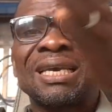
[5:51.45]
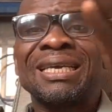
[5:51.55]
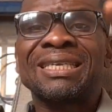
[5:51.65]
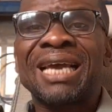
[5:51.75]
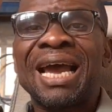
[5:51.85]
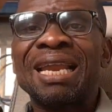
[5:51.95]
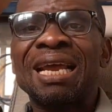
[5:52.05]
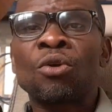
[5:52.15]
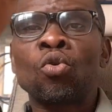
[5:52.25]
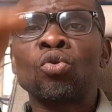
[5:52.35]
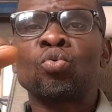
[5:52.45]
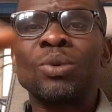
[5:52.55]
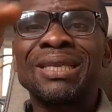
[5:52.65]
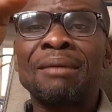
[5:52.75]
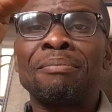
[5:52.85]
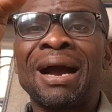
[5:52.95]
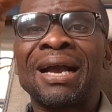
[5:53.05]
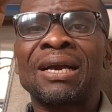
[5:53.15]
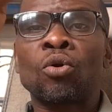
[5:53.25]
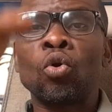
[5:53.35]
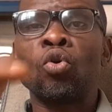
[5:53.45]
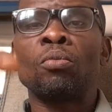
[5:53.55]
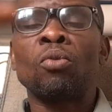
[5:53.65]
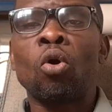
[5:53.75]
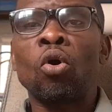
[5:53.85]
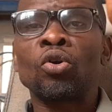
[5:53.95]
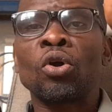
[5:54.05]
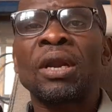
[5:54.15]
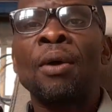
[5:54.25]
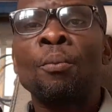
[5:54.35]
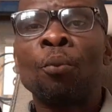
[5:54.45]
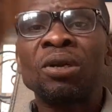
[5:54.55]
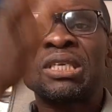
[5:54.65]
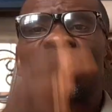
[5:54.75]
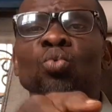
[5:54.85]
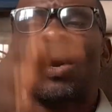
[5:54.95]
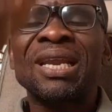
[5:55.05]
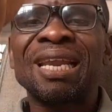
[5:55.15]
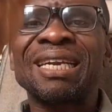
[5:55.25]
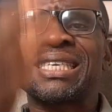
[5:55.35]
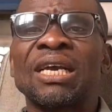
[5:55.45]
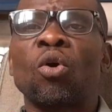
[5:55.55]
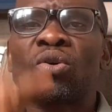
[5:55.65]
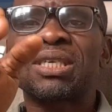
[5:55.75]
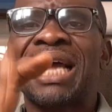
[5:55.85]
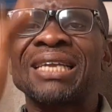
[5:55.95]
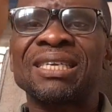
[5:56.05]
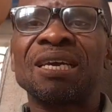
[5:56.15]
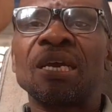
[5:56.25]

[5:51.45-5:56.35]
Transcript: It either goes with the bank column or the other, but this one there is a constant